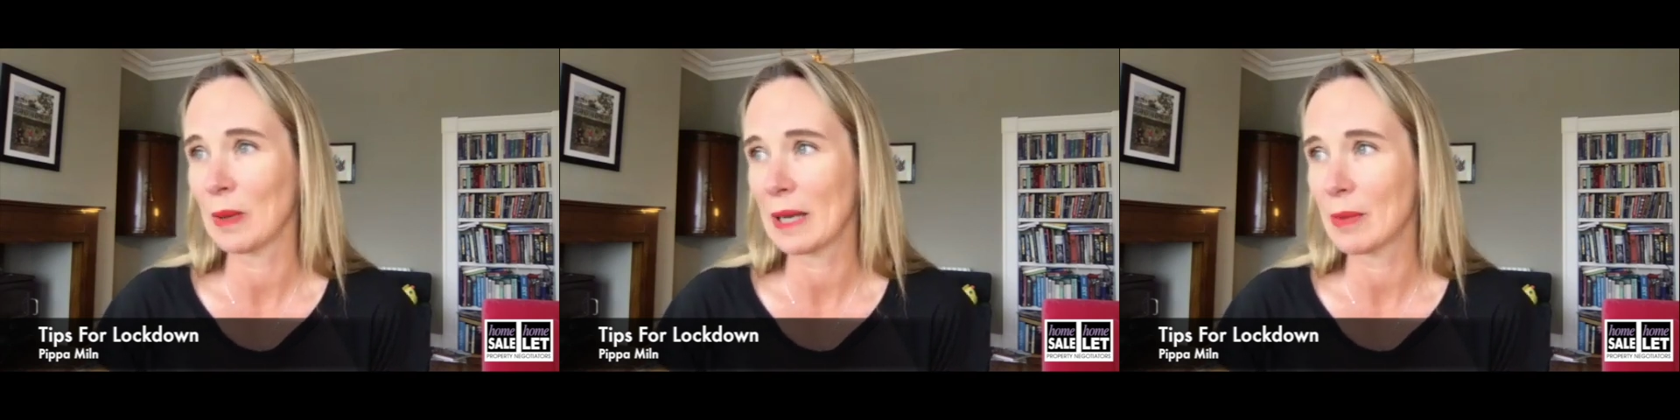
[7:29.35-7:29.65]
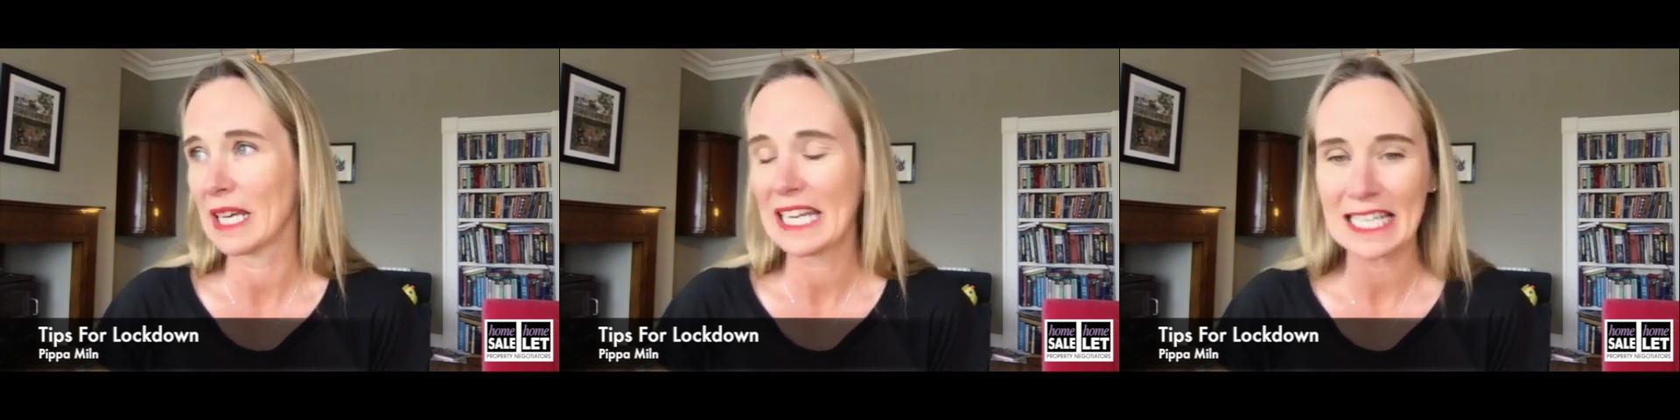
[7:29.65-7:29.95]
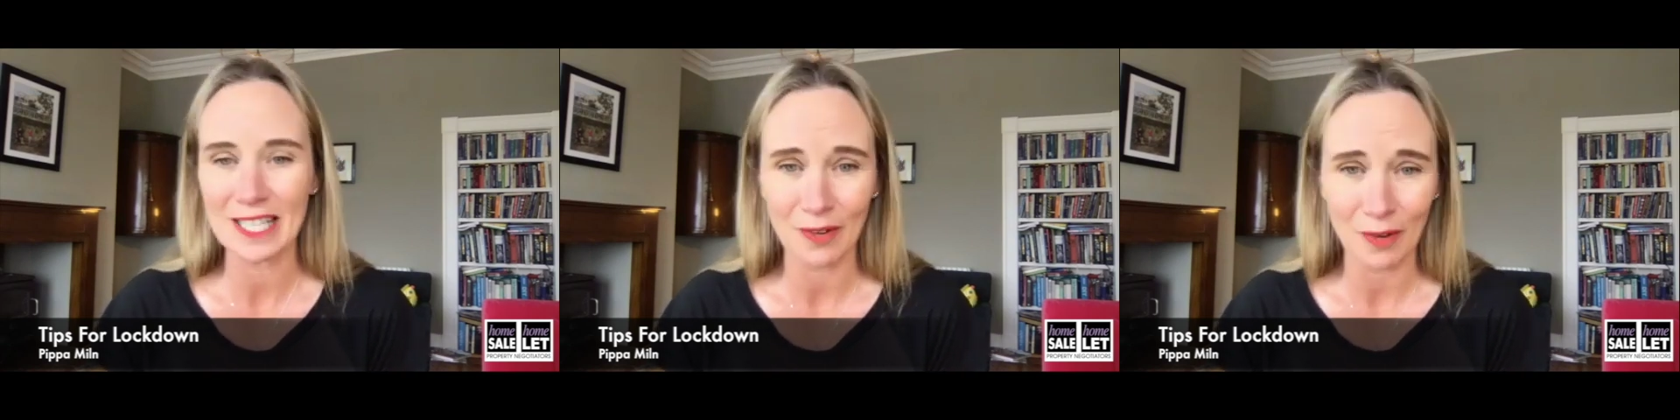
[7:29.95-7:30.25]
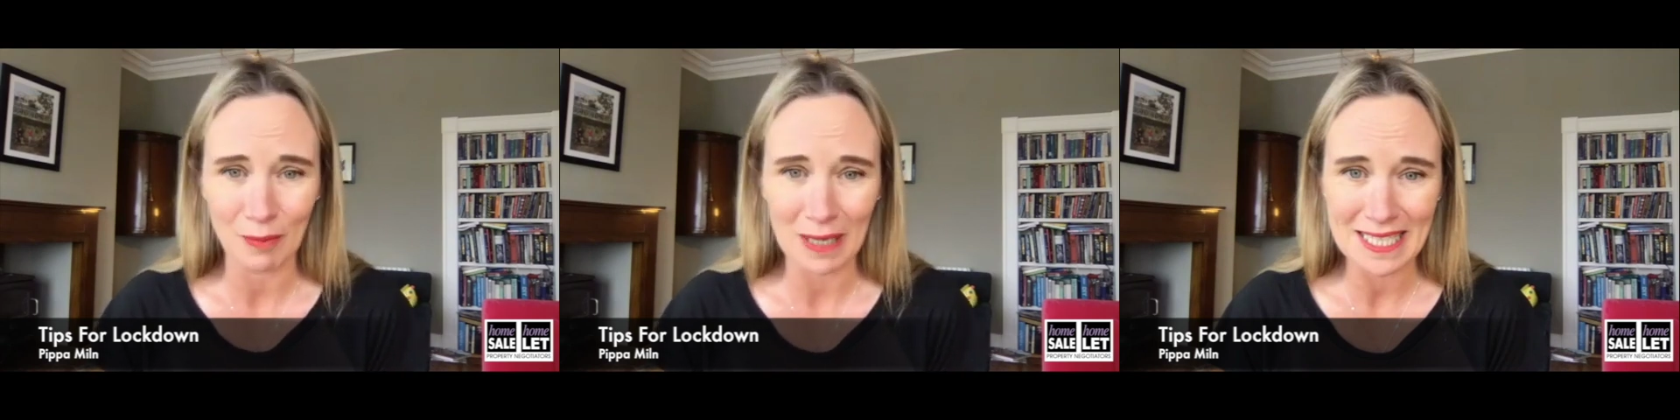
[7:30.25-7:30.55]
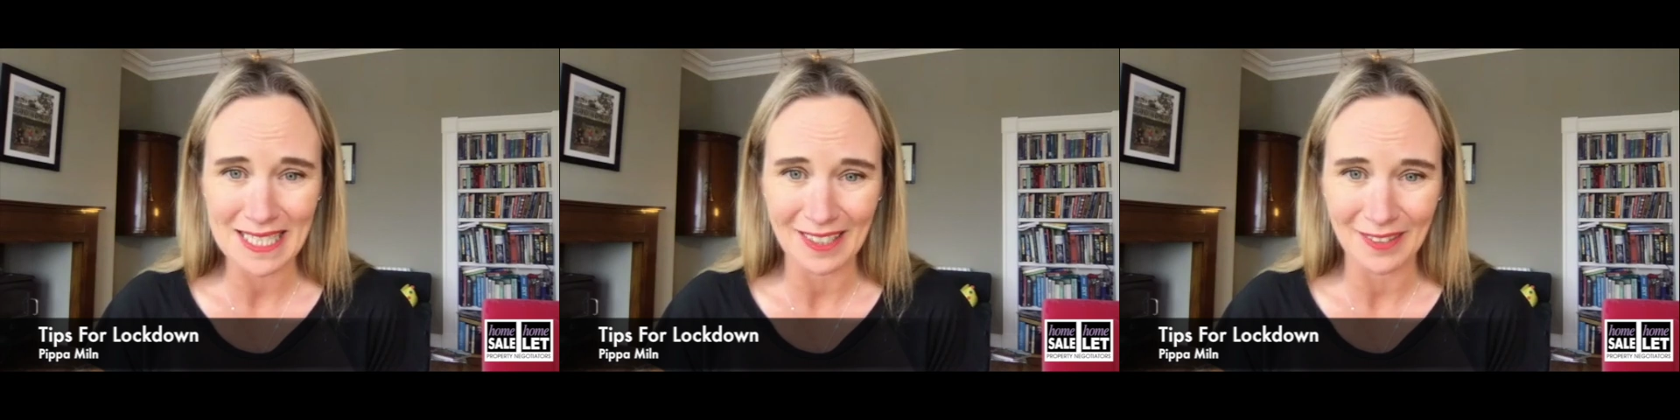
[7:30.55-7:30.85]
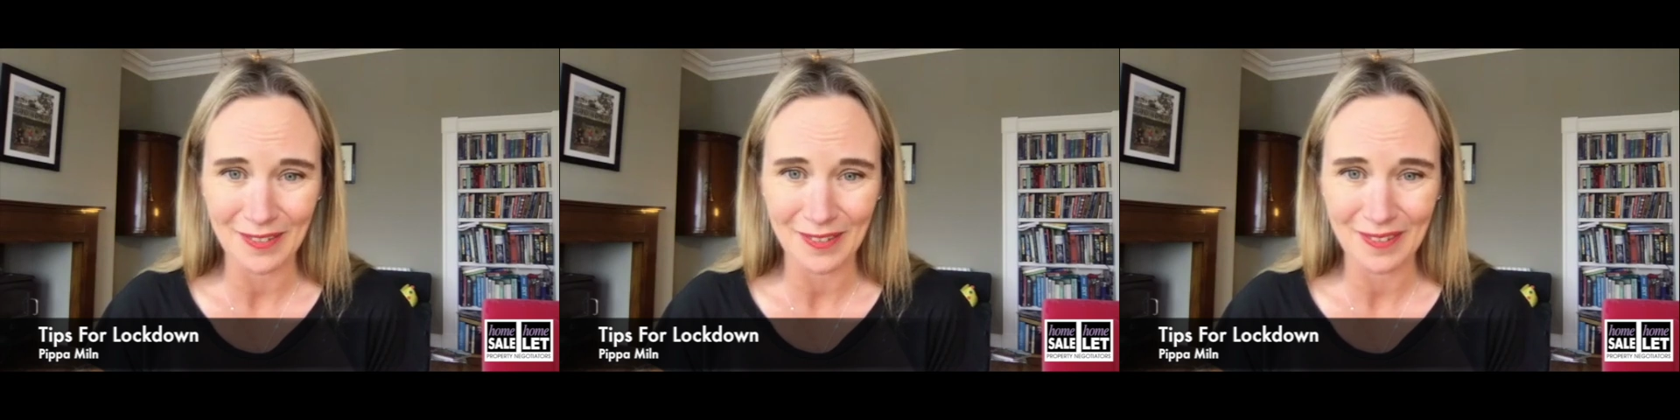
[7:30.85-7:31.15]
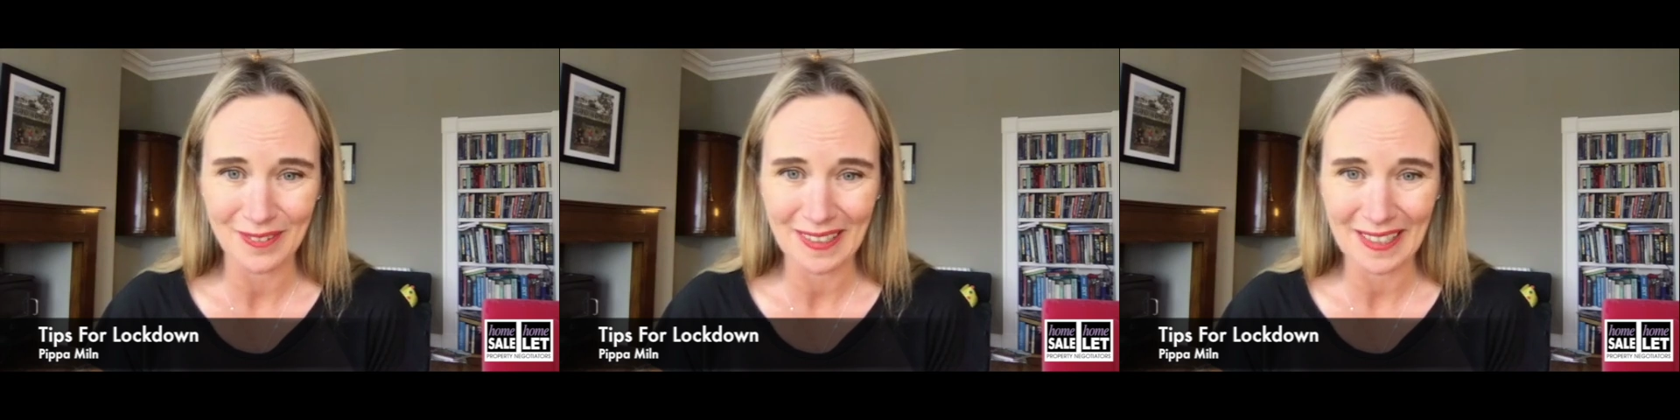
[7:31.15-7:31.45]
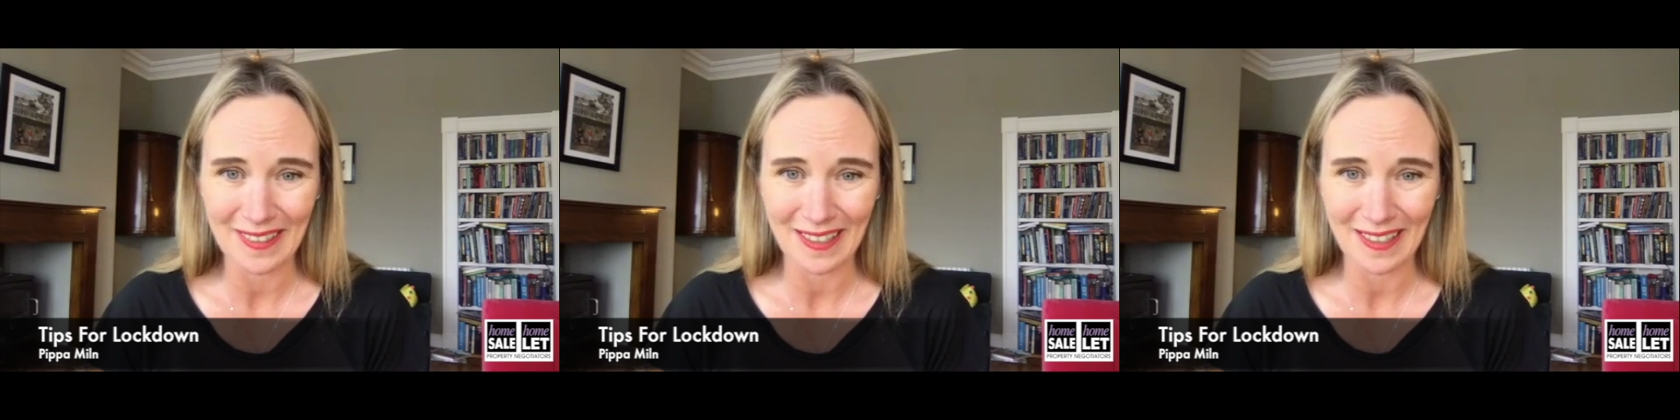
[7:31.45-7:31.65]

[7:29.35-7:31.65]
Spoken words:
be a bit easier on myself in that